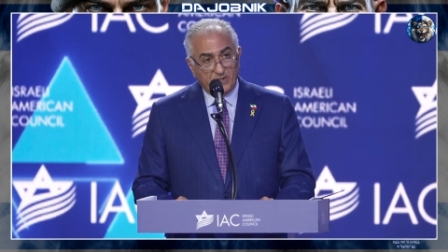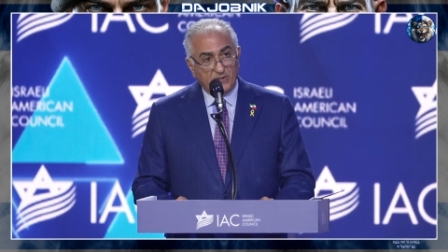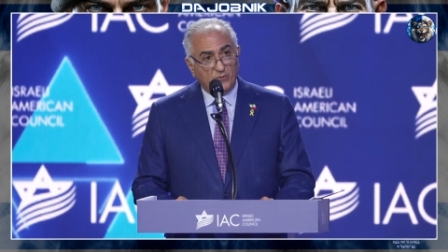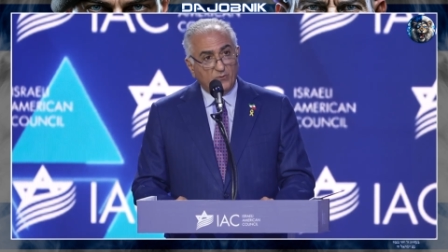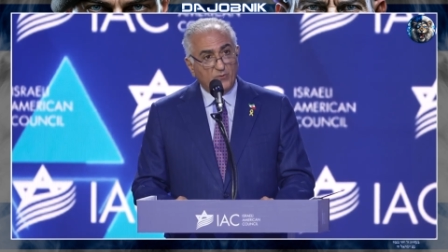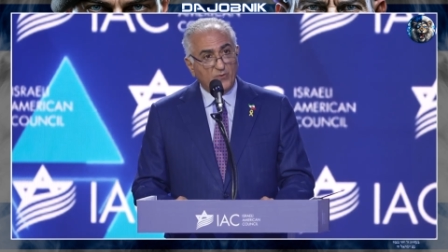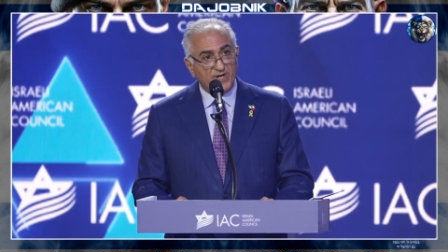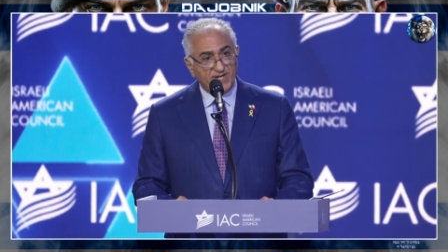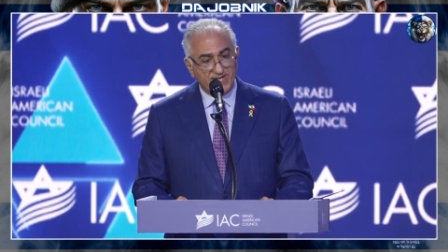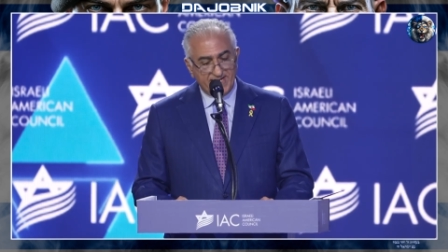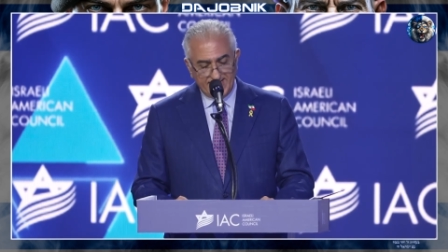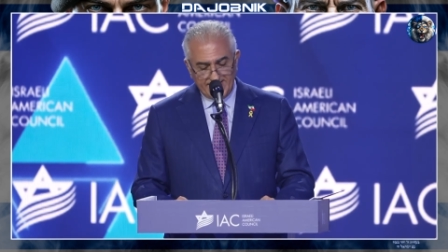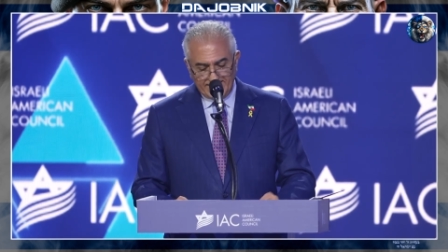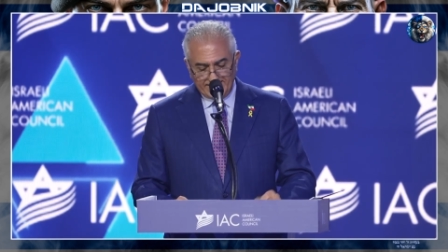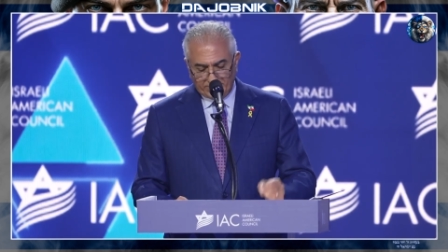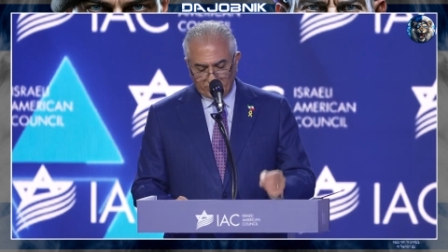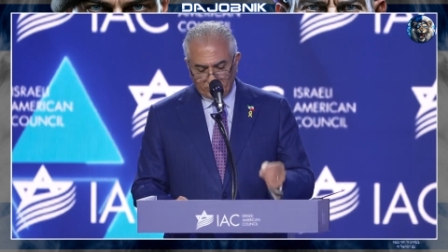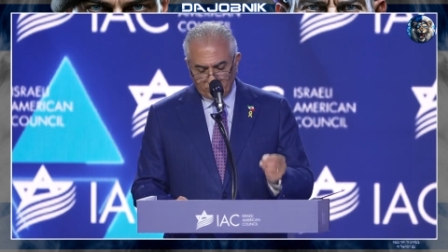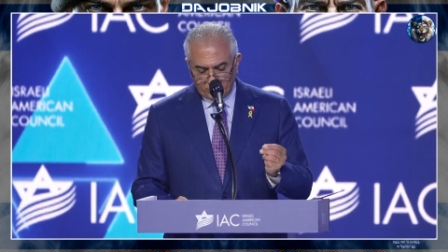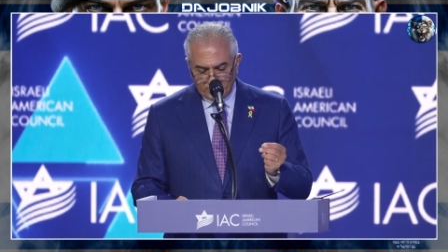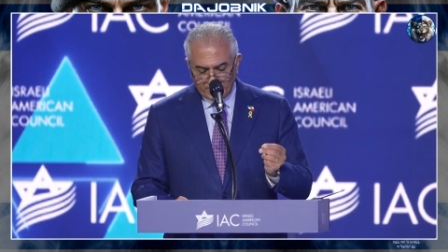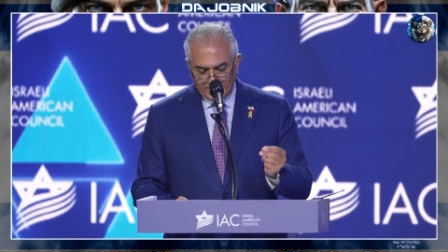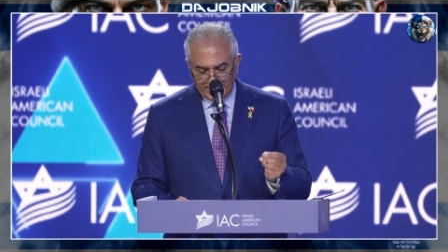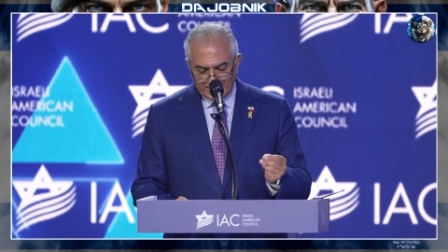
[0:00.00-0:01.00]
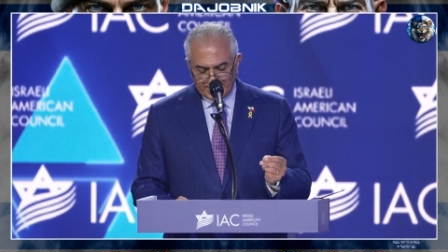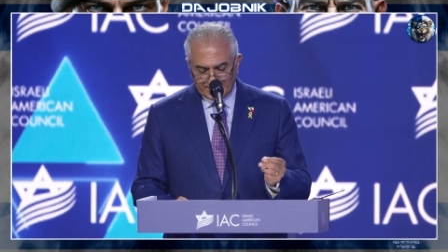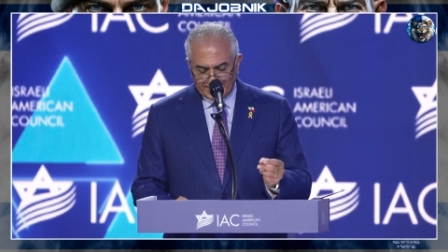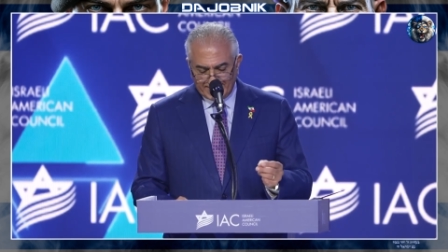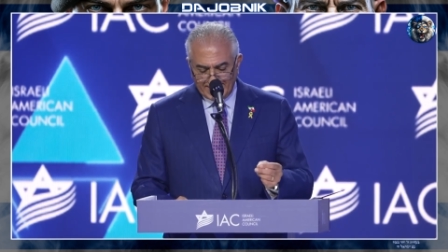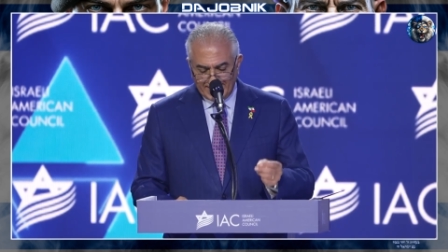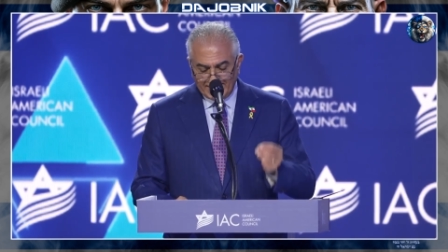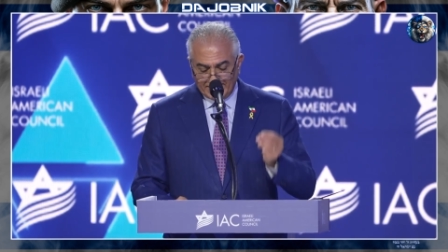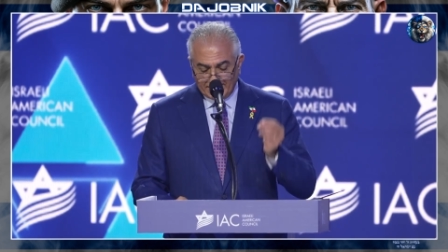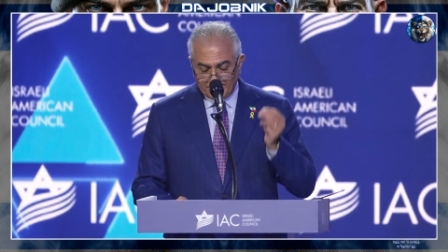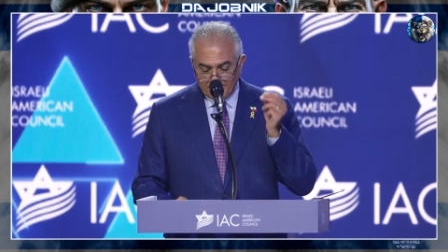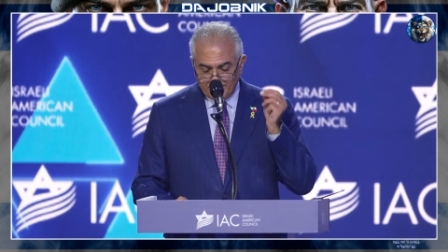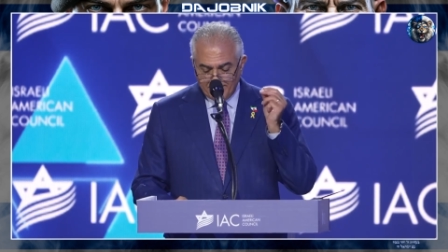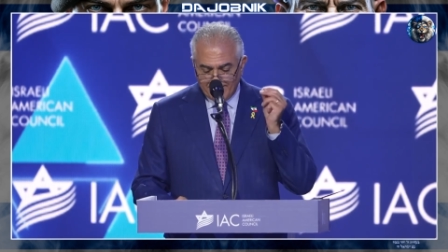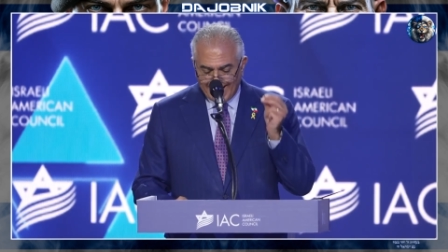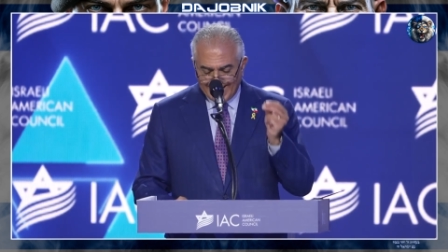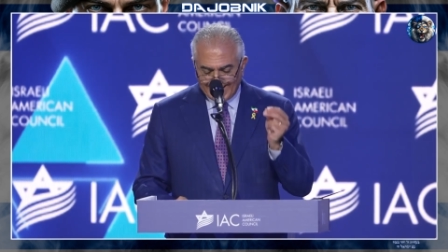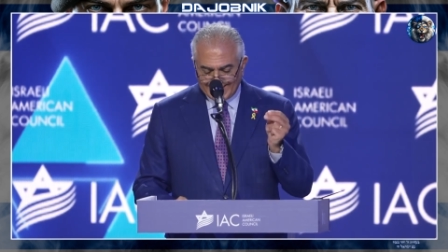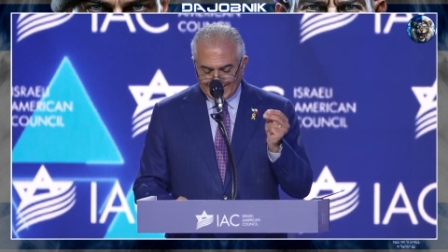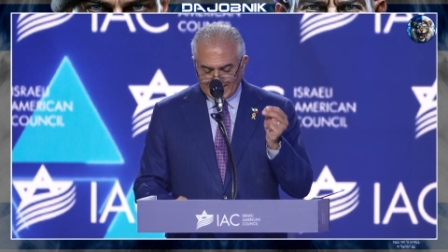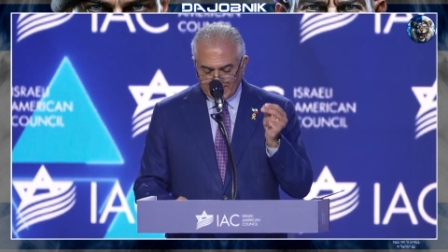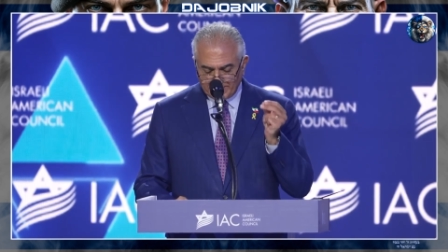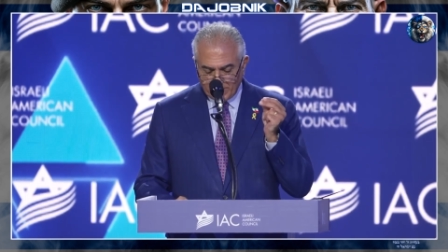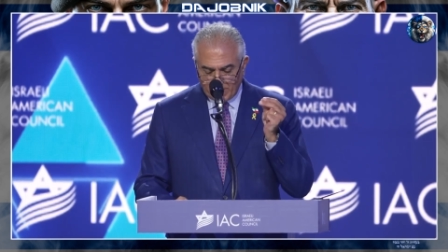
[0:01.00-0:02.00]
We need to reinstate
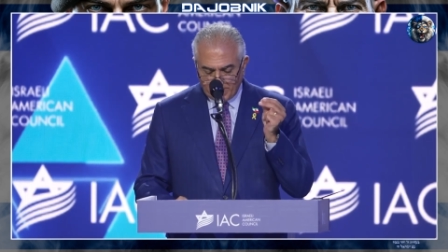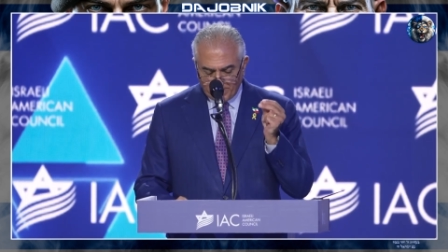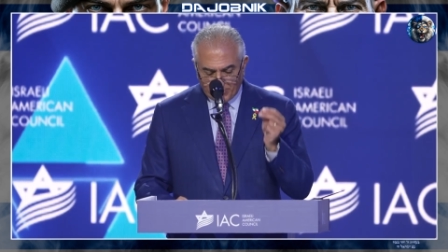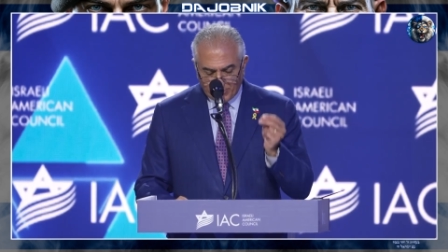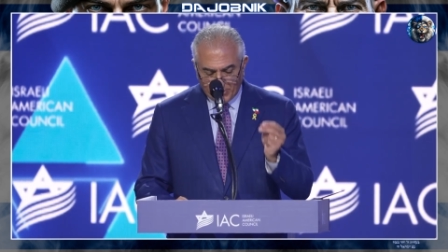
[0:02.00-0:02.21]
maximum